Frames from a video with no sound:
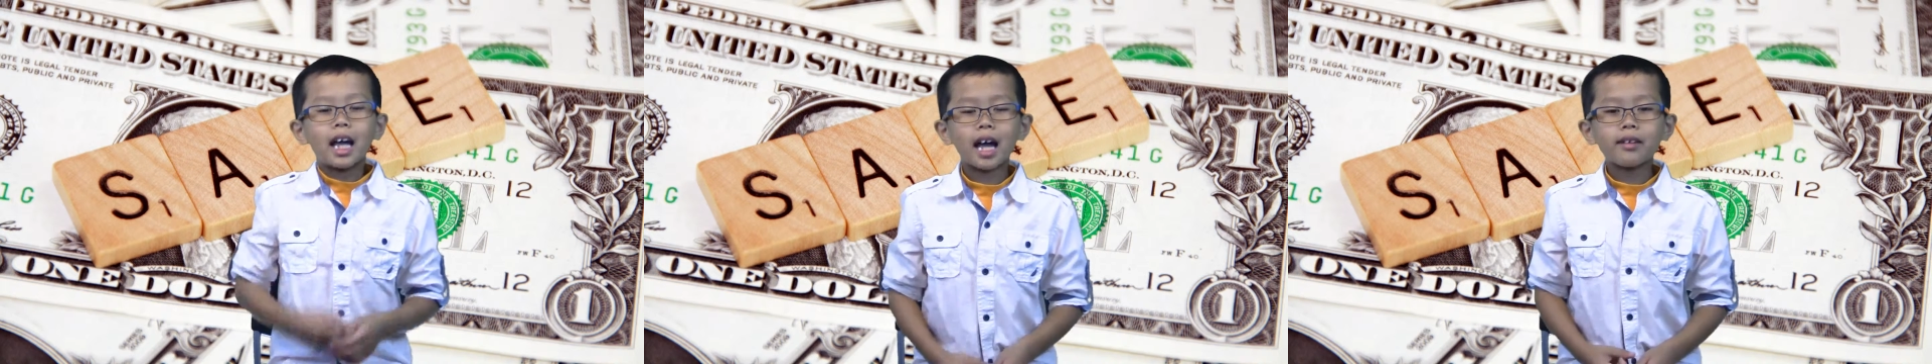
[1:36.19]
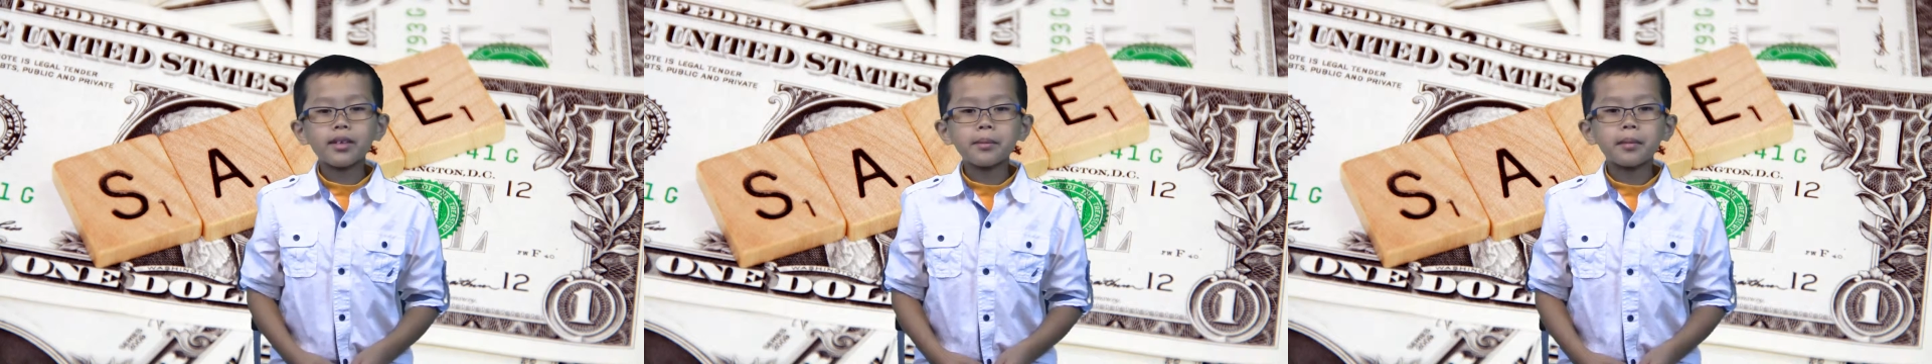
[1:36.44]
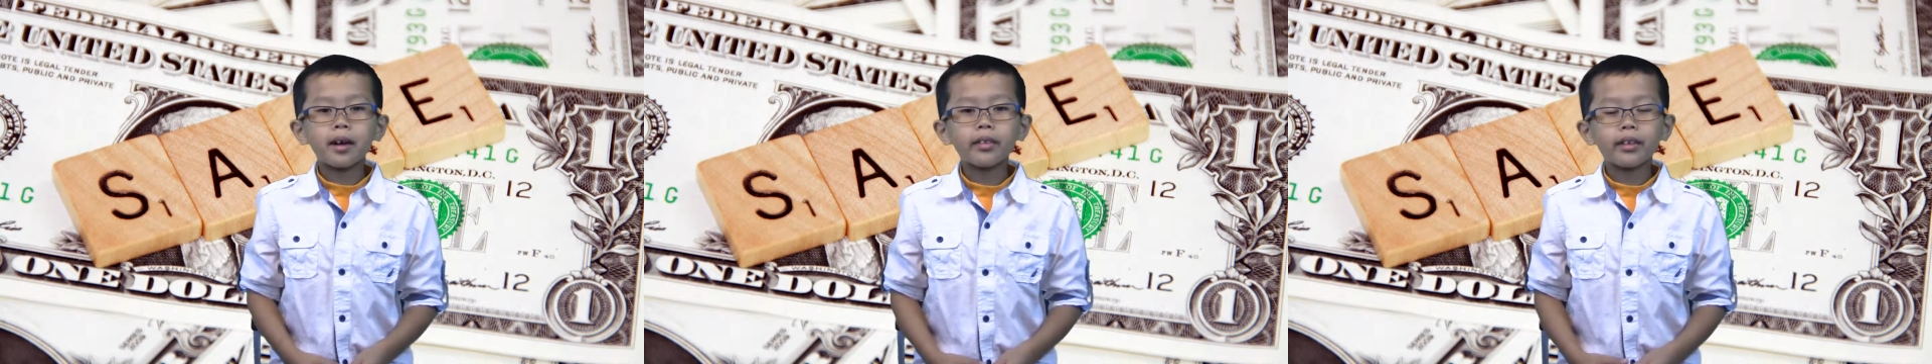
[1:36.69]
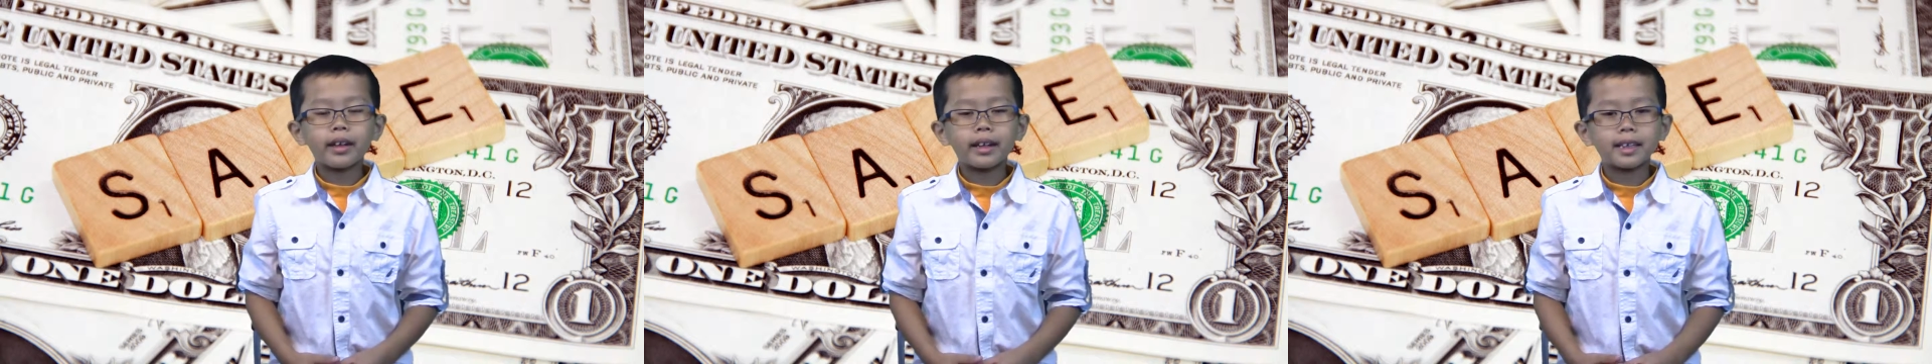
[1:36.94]
every
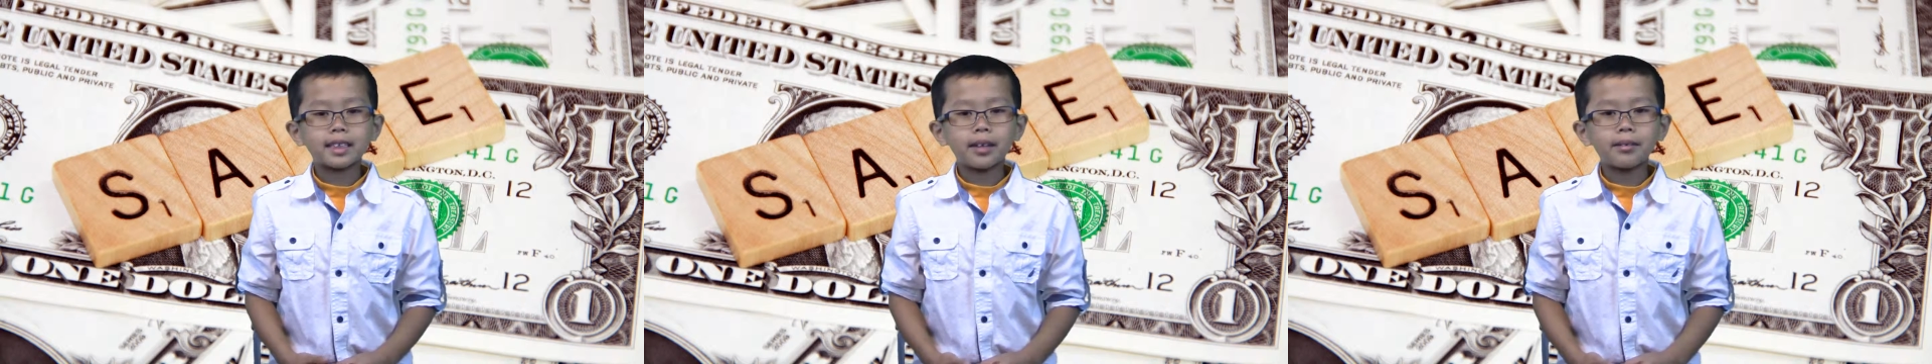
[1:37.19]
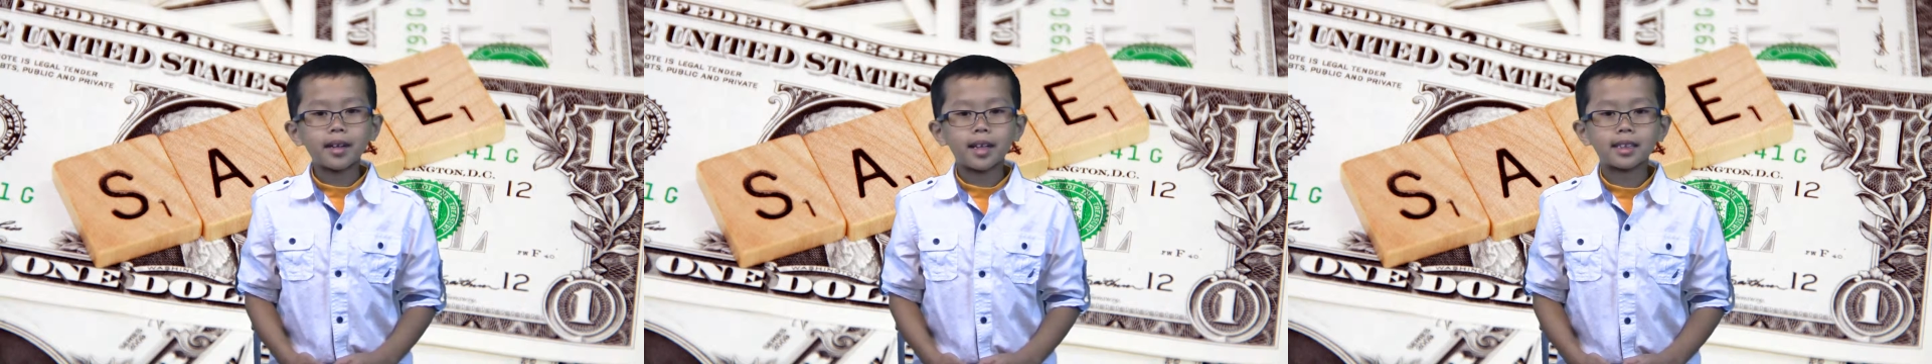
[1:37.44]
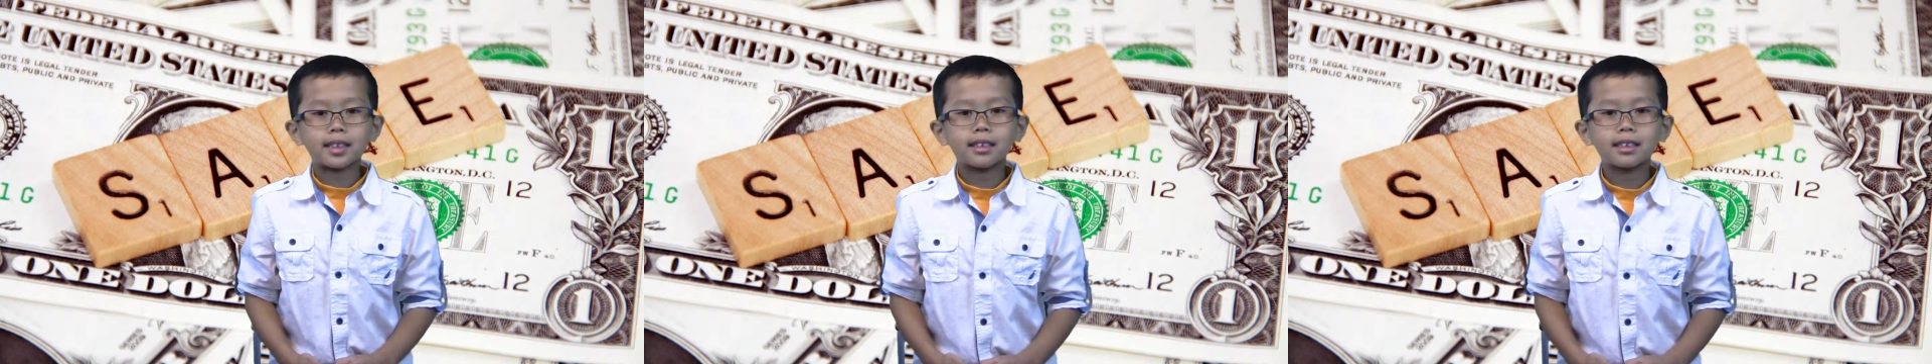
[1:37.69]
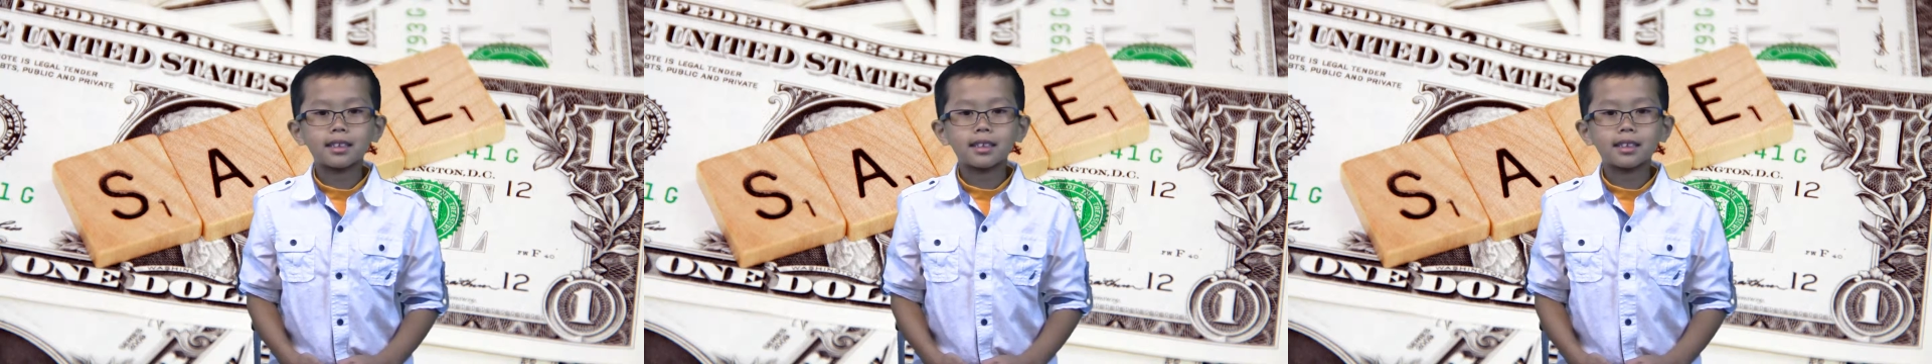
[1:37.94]
month on things I want.